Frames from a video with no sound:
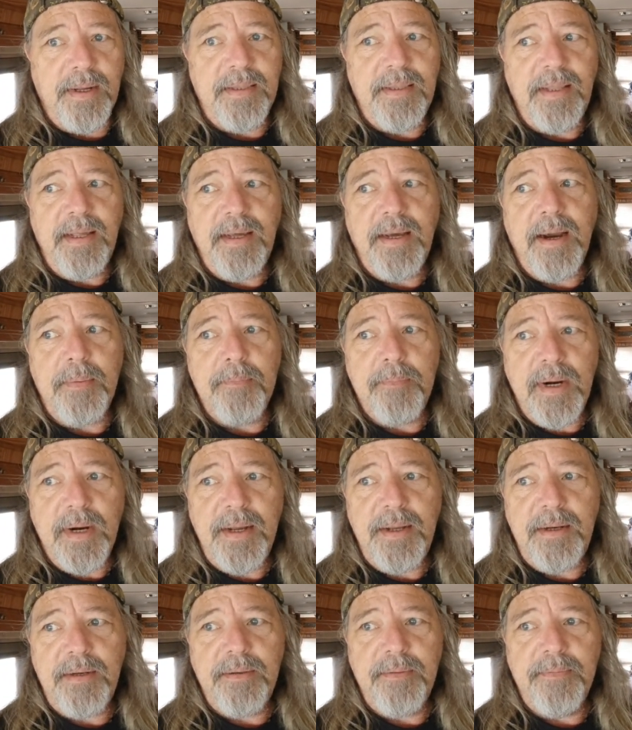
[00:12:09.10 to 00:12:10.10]
I think I
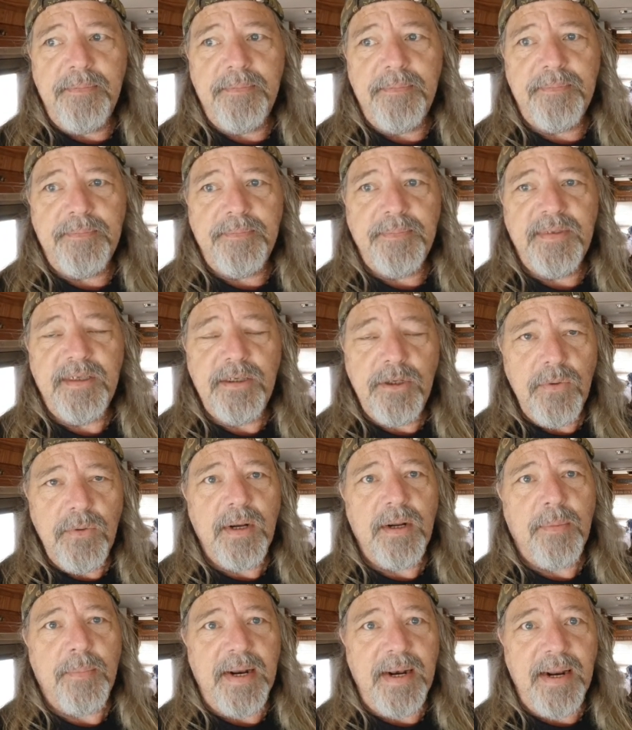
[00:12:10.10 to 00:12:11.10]
might
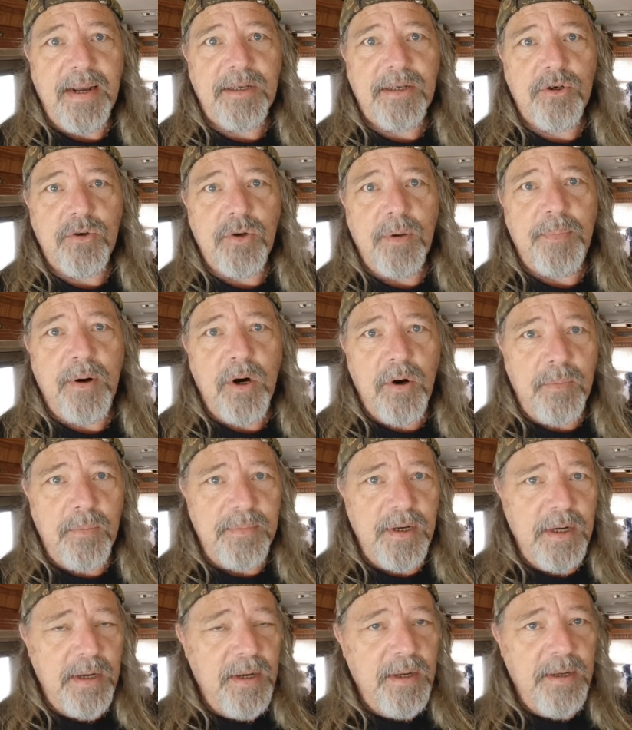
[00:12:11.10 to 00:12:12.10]
do it on my next trip
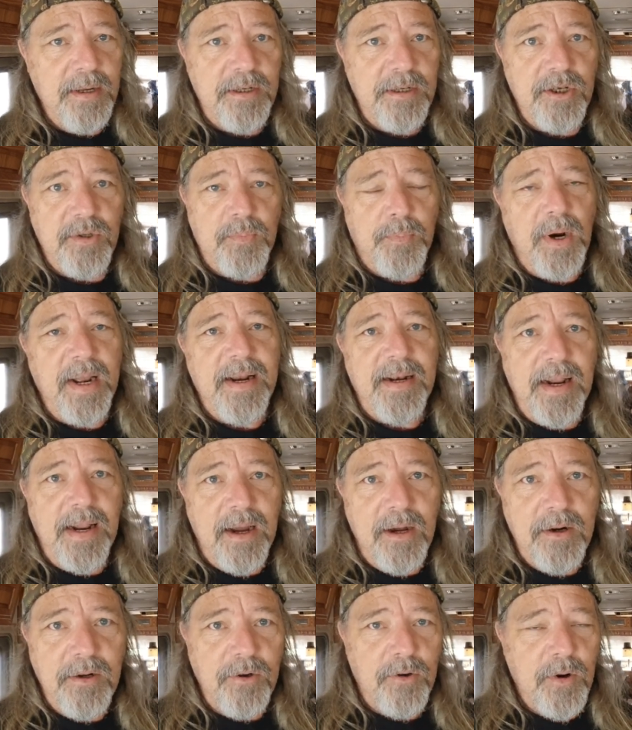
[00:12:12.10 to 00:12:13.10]
home. Just break
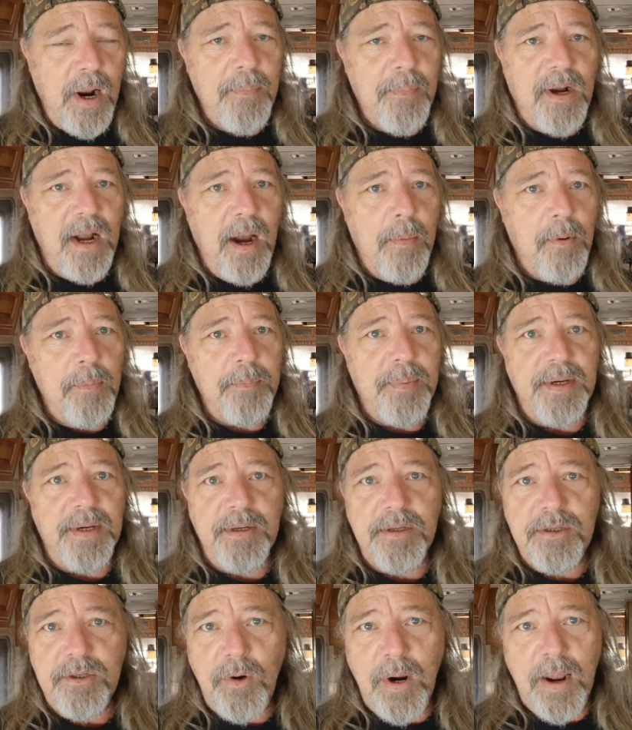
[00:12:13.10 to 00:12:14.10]
down, grab a couple
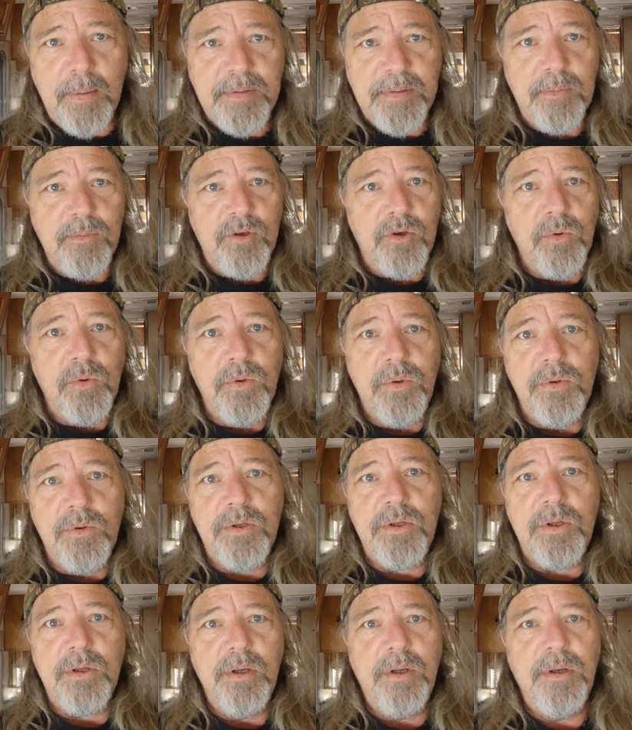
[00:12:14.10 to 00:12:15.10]
beers, grab some
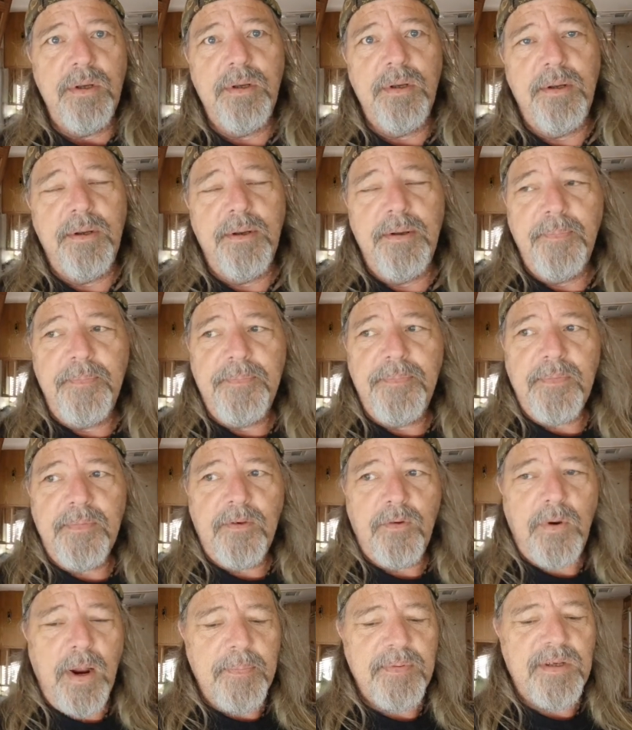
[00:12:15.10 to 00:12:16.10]
tools,
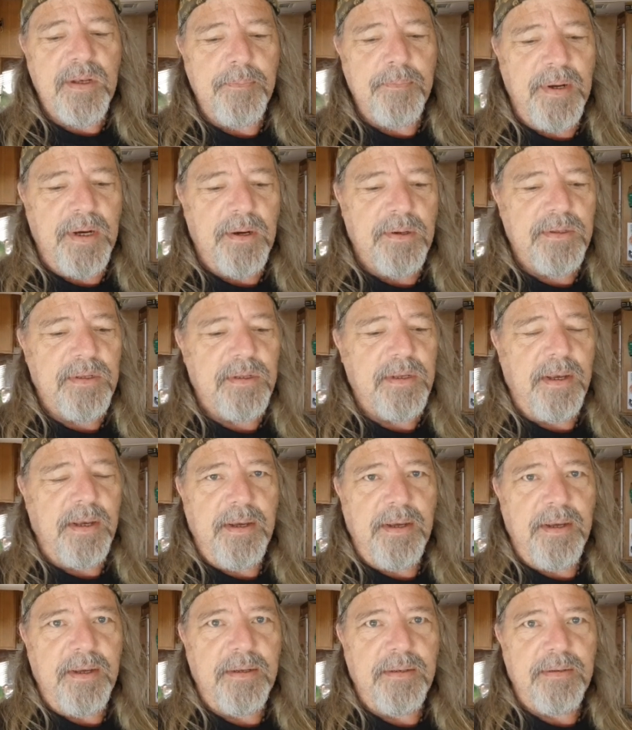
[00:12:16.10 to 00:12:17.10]
grab some belts,
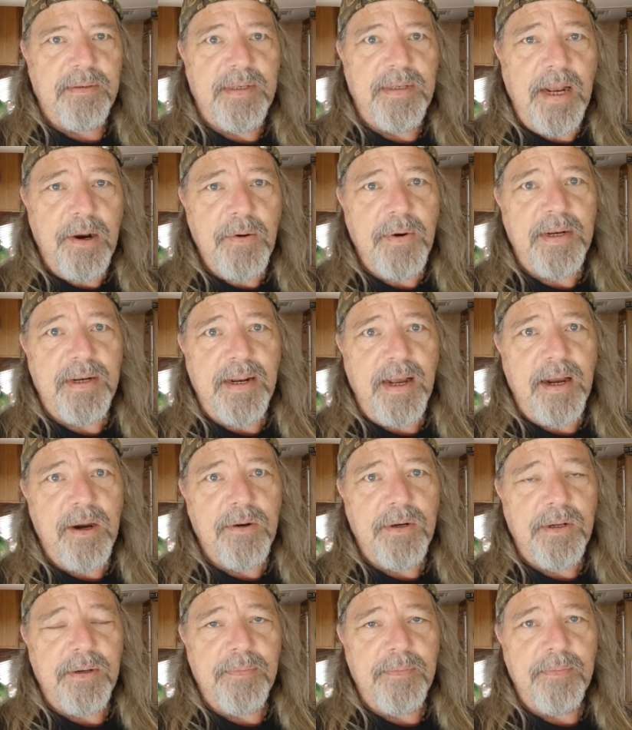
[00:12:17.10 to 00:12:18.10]
and tear it
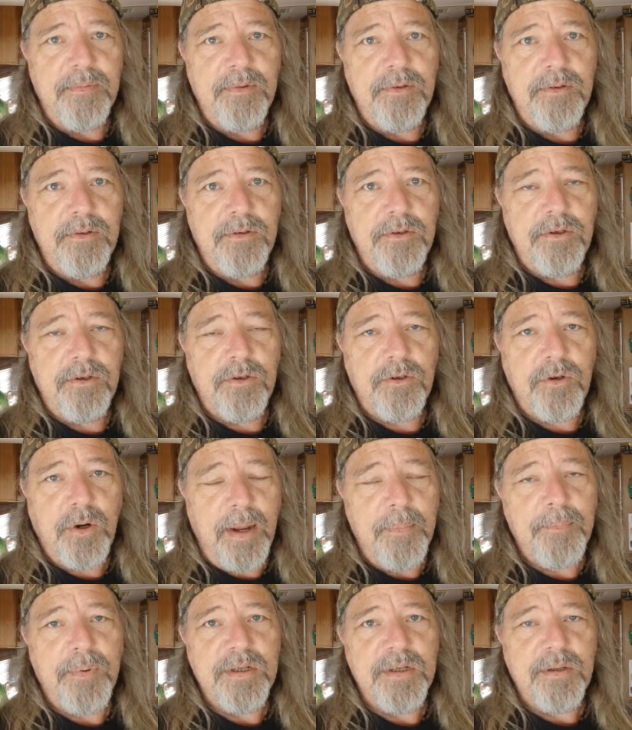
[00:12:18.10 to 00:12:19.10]
down and
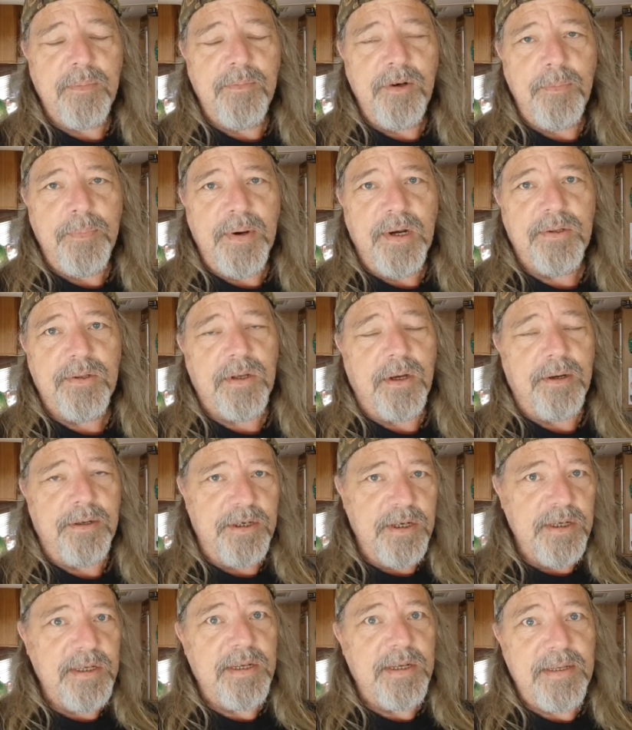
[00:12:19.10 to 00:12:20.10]
try and put some new belts
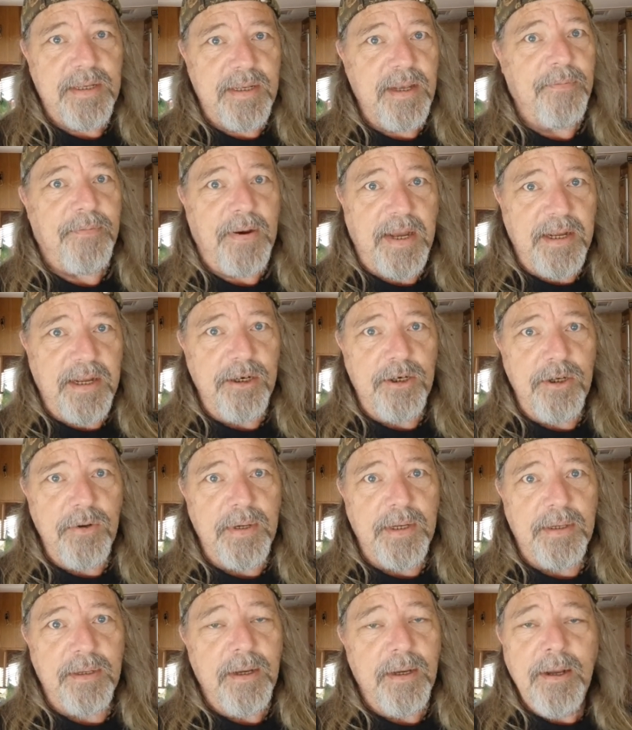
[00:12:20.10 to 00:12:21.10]
on just to see if I can
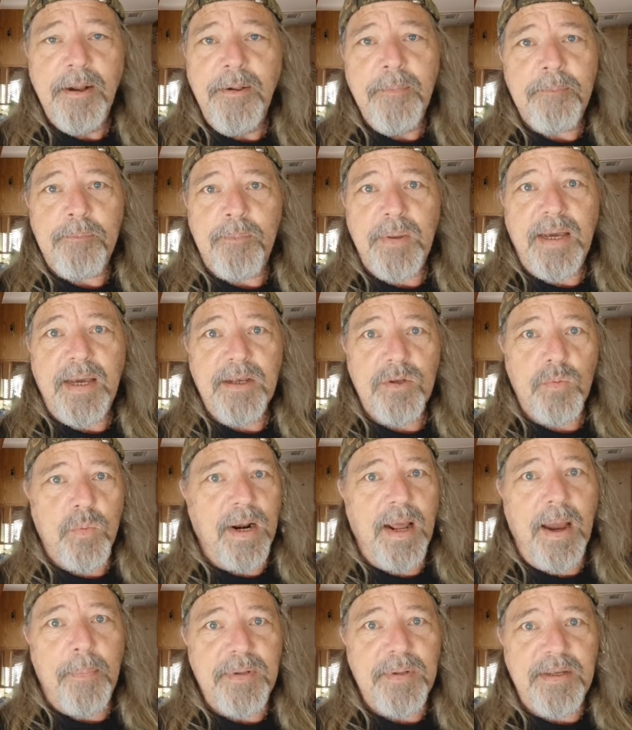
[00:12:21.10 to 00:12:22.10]
do it. Because
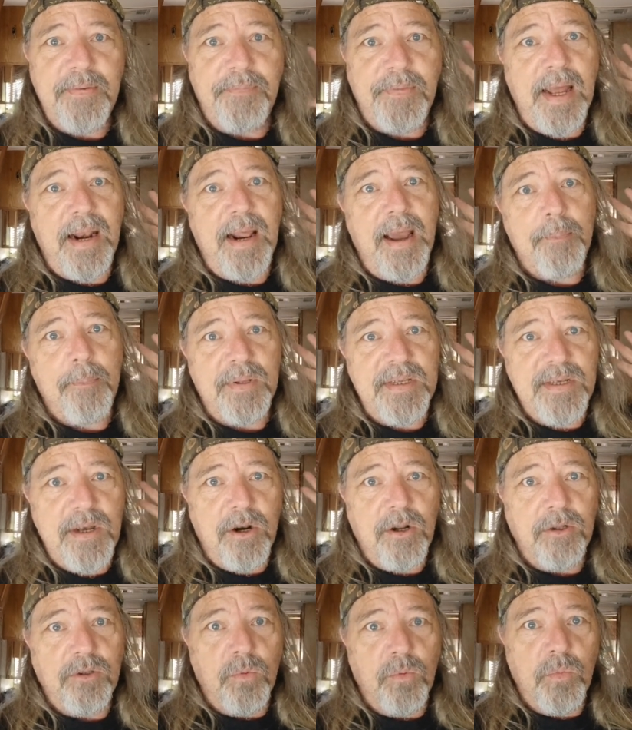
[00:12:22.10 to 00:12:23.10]
what happens if that
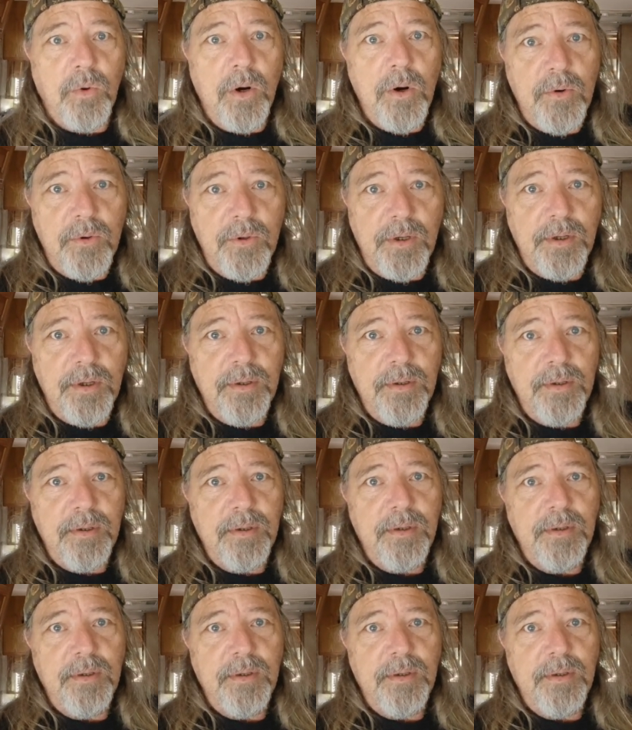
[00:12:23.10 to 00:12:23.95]
happens out on the road